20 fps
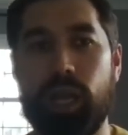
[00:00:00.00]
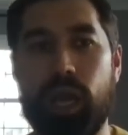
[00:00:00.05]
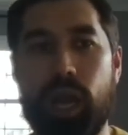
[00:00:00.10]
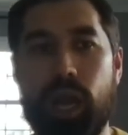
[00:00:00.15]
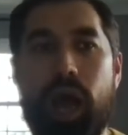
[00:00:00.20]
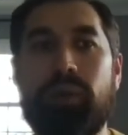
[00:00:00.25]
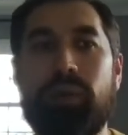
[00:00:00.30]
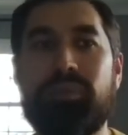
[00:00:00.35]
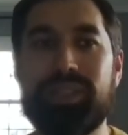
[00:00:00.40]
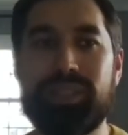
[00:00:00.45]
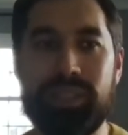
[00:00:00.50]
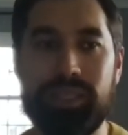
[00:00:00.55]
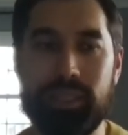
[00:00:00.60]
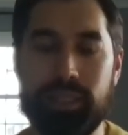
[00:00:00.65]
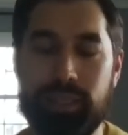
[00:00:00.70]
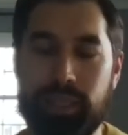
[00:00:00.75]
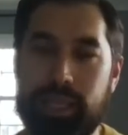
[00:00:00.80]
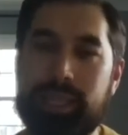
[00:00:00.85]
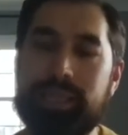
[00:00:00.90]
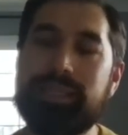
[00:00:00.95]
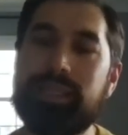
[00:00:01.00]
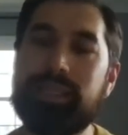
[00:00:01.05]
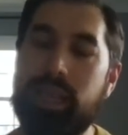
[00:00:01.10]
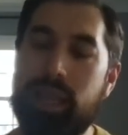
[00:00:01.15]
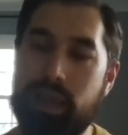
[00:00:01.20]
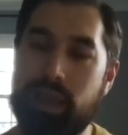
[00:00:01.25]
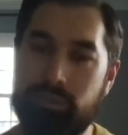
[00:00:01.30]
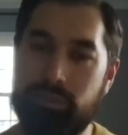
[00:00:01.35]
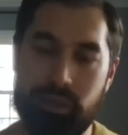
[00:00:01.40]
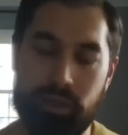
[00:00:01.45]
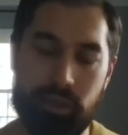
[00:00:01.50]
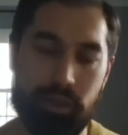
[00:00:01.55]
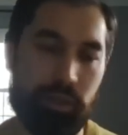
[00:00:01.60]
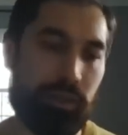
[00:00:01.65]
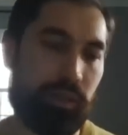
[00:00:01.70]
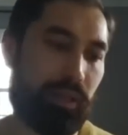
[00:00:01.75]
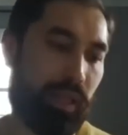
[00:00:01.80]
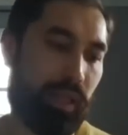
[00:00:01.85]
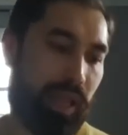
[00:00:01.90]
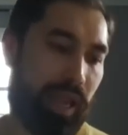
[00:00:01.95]
obviously, like I said,
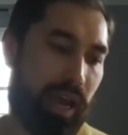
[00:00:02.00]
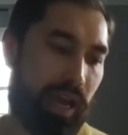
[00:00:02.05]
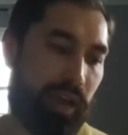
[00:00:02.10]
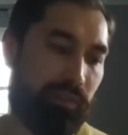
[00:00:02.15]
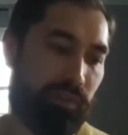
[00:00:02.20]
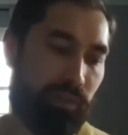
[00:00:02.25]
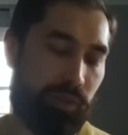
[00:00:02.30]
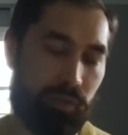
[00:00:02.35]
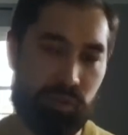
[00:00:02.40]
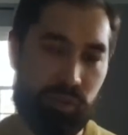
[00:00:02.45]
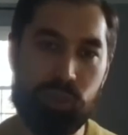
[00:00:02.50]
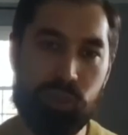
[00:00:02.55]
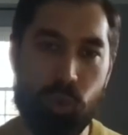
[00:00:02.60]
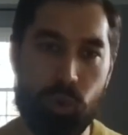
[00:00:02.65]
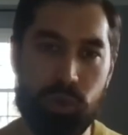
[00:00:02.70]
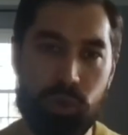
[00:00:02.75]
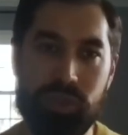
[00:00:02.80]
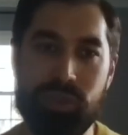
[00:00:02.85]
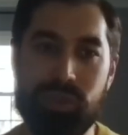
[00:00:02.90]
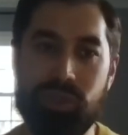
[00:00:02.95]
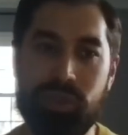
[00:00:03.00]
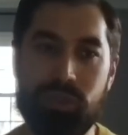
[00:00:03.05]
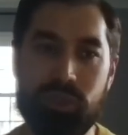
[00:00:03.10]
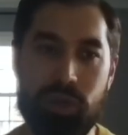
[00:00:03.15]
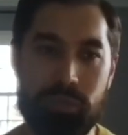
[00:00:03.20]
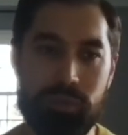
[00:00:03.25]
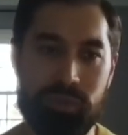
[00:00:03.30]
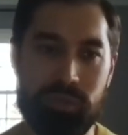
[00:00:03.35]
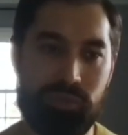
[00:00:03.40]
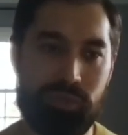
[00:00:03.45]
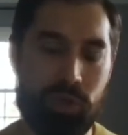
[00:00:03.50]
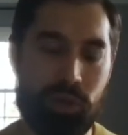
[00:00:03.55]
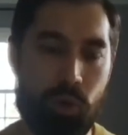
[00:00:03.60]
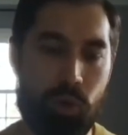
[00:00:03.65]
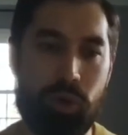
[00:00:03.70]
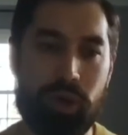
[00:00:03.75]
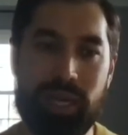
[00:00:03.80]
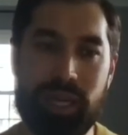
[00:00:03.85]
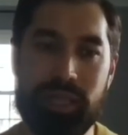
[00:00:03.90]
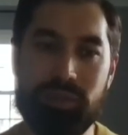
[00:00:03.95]
they have resources in terms of
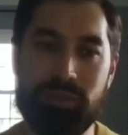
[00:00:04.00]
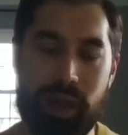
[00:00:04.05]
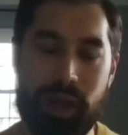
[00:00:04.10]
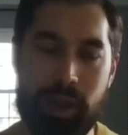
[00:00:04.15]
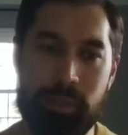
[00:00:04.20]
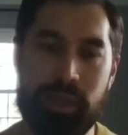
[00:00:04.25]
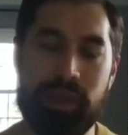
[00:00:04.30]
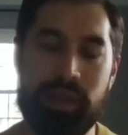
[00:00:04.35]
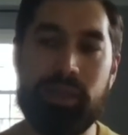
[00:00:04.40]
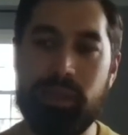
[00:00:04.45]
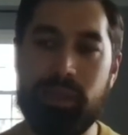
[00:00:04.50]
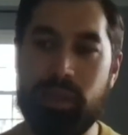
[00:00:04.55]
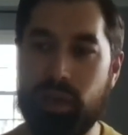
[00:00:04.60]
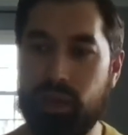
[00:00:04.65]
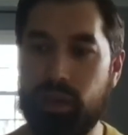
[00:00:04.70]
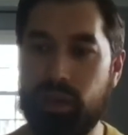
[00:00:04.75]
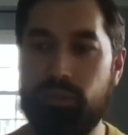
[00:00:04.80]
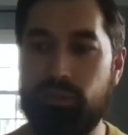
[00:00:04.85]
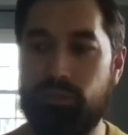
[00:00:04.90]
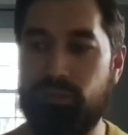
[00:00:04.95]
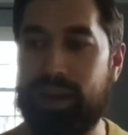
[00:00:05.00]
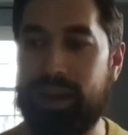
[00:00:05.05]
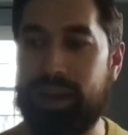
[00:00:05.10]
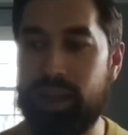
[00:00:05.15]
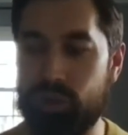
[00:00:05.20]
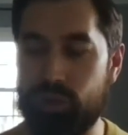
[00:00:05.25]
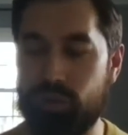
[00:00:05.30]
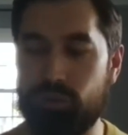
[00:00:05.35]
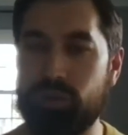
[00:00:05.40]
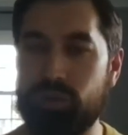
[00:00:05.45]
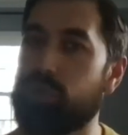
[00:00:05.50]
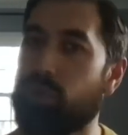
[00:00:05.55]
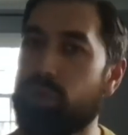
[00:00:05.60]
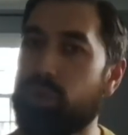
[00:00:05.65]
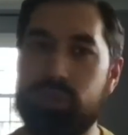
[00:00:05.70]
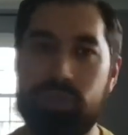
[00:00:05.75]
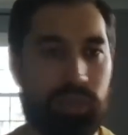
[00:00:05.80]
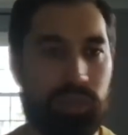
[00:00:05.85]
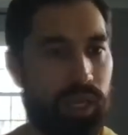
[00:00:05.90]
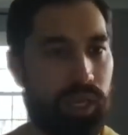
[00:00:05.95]
organized crime and their financial
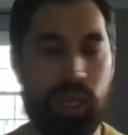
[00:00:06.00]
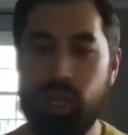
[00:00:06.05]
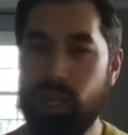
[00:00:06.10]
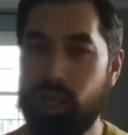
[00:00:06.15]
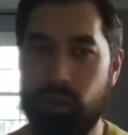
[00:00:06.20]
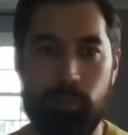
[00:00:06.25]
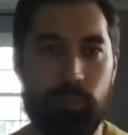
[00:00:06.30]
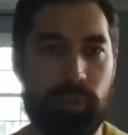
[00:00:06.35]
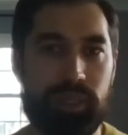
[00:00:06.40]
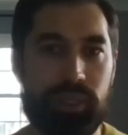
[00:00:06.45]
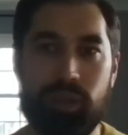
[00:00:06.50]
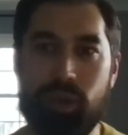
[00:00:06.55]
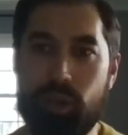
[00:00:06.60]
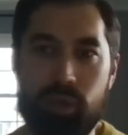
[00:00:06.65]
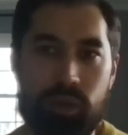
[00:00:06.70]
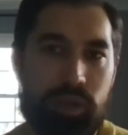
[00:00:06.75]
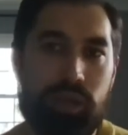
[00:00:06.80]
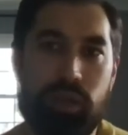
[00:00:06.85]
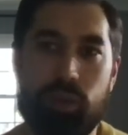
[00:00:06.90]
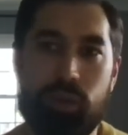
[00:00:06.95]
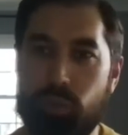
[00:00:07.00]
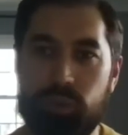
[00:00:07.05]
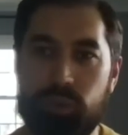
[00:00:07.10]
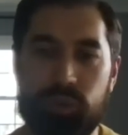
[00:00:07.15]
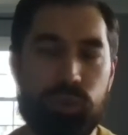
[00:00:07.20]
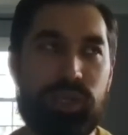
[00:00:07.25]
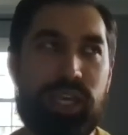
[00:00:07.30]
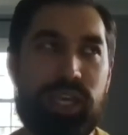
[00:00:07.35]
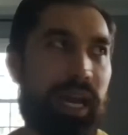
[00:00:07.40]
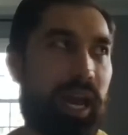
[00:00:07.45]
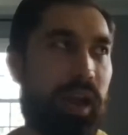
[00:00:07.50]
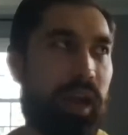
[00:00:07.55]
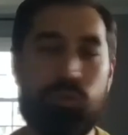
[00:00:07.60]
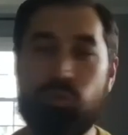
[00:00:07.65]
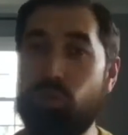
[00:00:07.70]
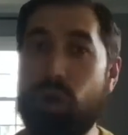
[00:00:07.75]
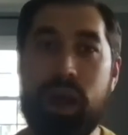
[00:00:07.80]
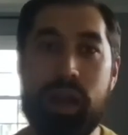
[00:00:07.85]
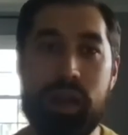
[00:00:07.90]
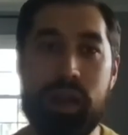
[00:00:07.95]
resources, but you cannot
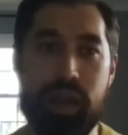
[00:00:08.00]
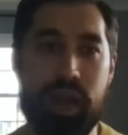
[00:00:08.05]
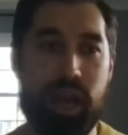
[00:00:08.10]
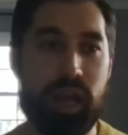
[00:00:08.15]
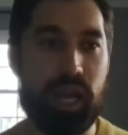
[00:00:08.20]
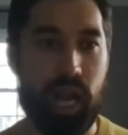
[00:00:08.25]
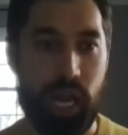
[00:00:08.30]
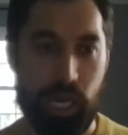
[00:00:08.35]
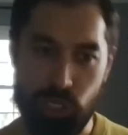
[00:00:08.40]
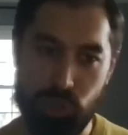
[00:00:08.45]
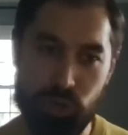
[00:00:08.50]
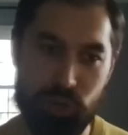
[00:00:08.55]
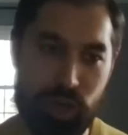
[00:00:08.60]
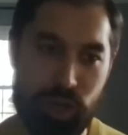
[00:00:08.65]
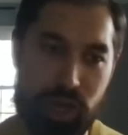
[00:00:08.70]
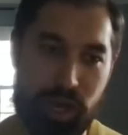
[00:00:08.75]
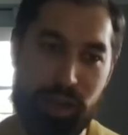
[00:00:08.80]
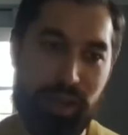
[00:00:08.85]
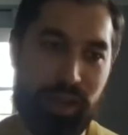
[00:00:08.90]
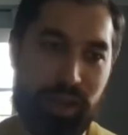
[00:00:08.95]
run a country